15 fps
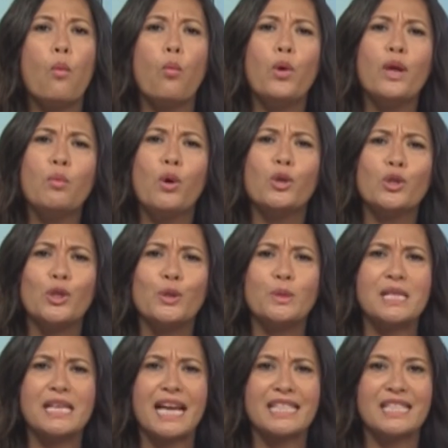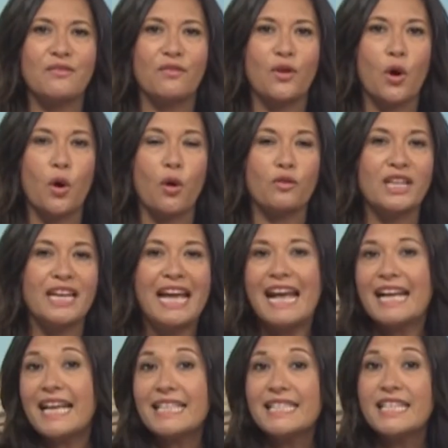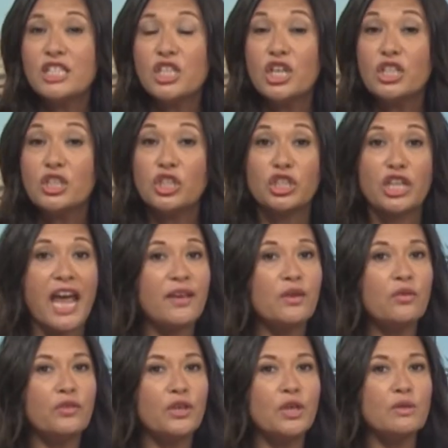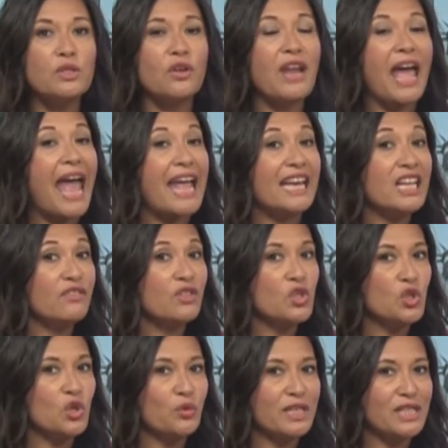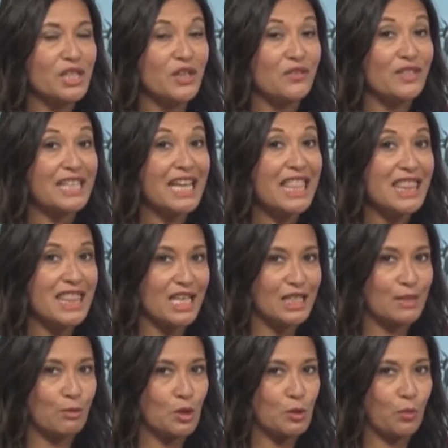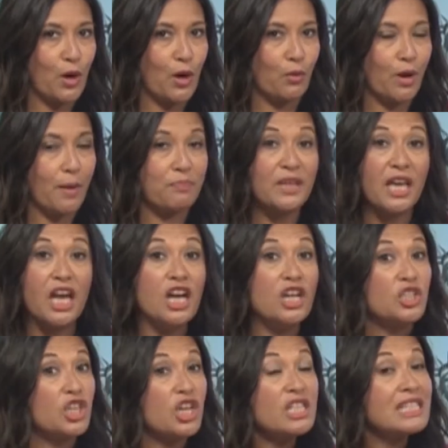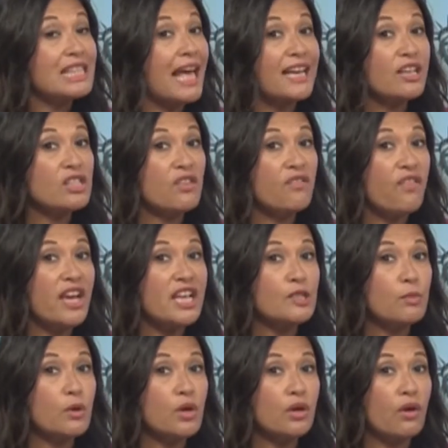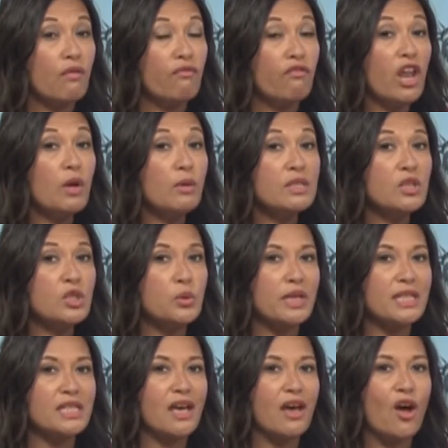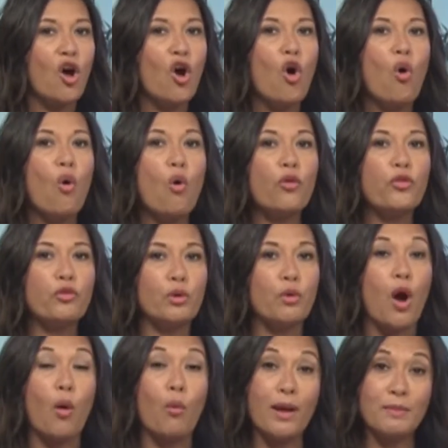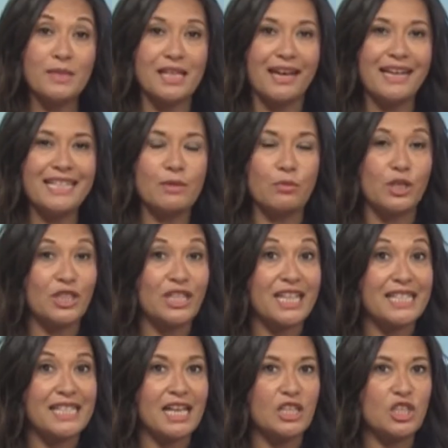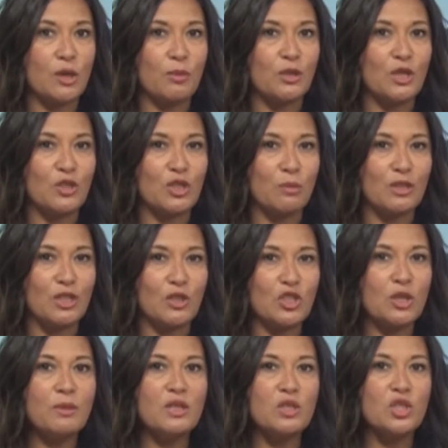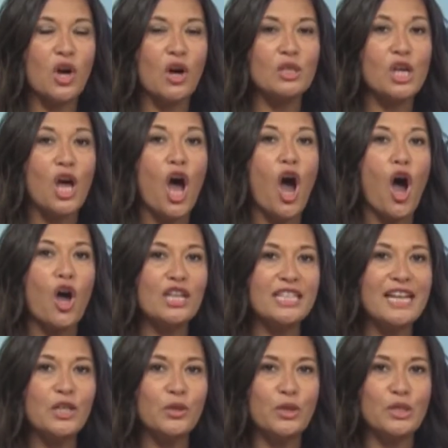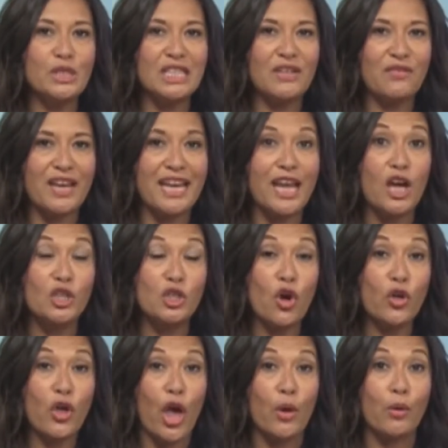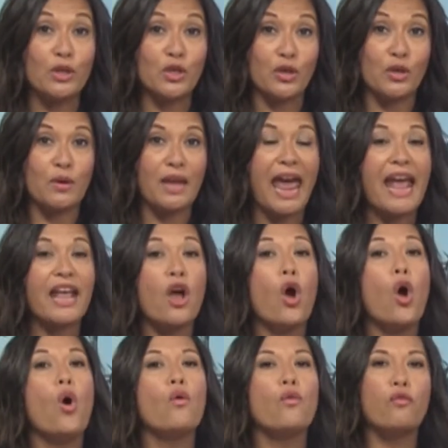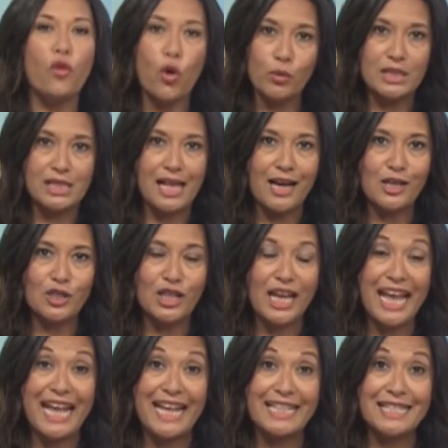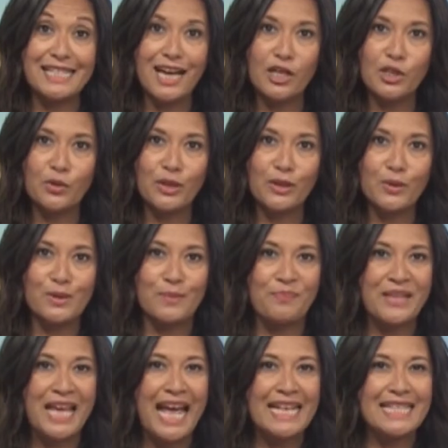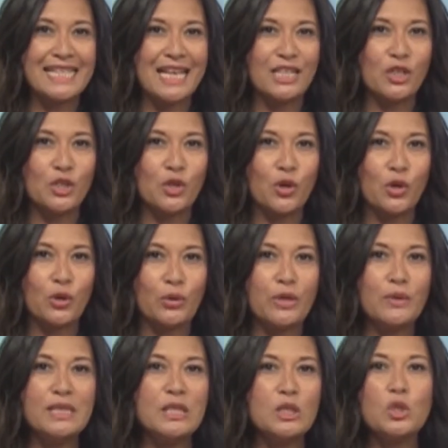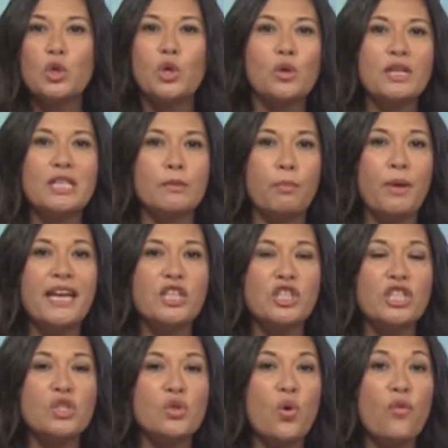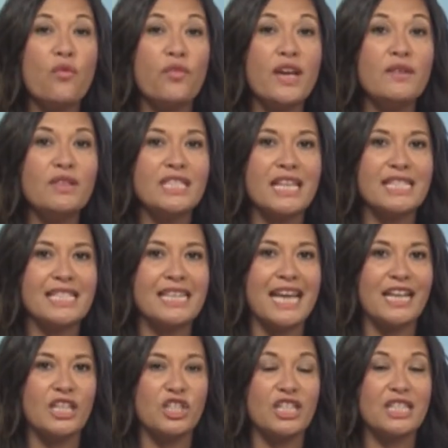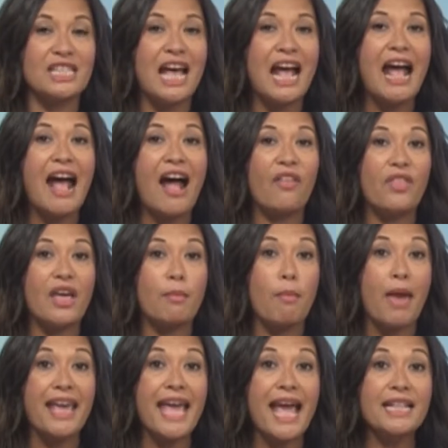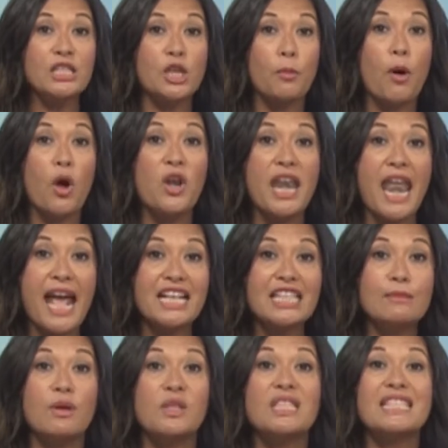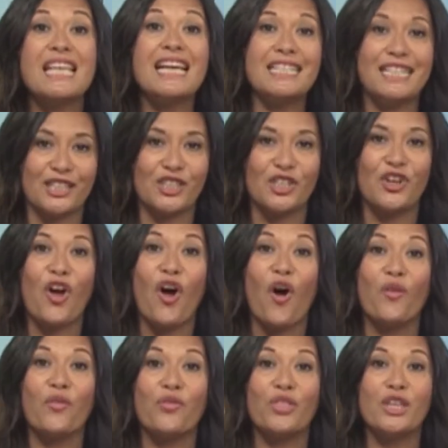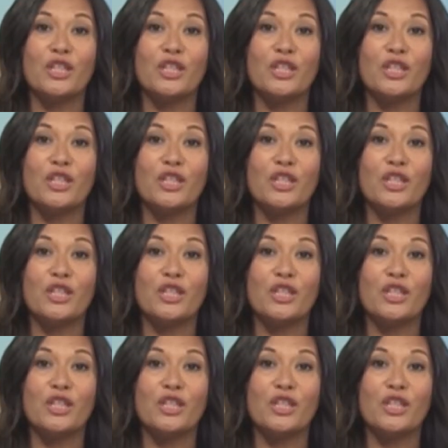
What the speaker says: we want you to get involved. Get in touch, share your views on any of the stories covered in this month's programme. Just like us on Facebook, follow us on Twitter or through our website, which is www.holidayandcruisetv.co.uk/Inside Cruise. Send us your cruising stories, pictures or favourite destinations and they may end up on next month's edition of the